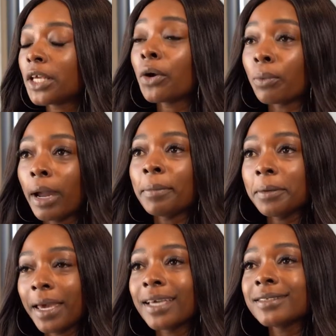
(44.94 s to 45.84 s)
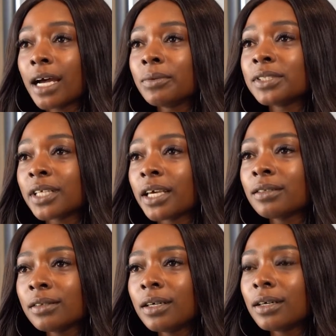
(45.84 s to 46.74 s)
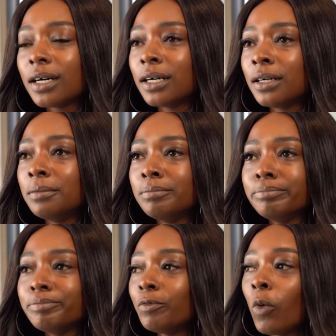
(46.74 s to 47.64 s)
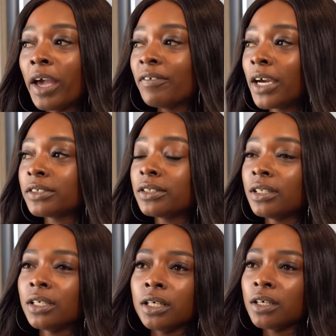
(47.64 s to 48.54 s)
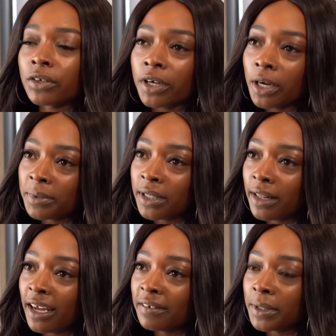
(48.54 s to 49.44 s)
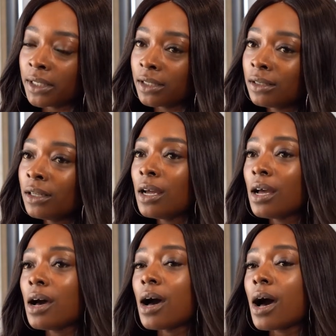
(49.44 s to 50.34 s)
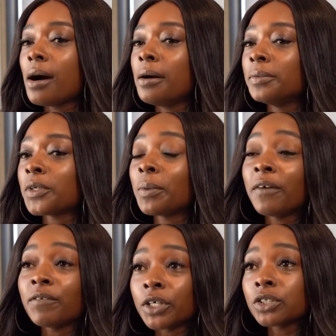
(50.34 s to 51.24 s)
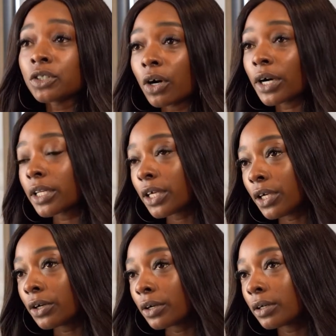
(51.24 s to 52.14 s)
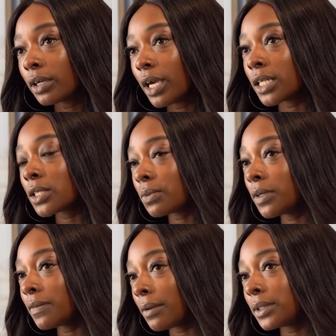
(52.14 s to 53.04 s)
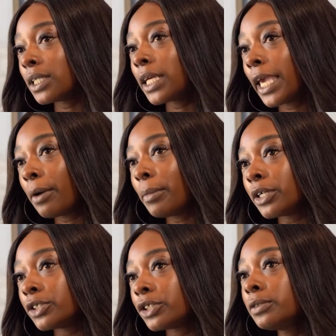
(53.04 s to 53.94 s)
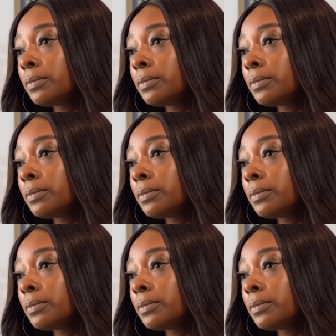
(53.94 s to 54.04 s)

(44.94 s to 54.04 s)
In a rapid pace, I would say, way faster than any other company that I've been in. So when I first started here at Swyft, I was an account manager.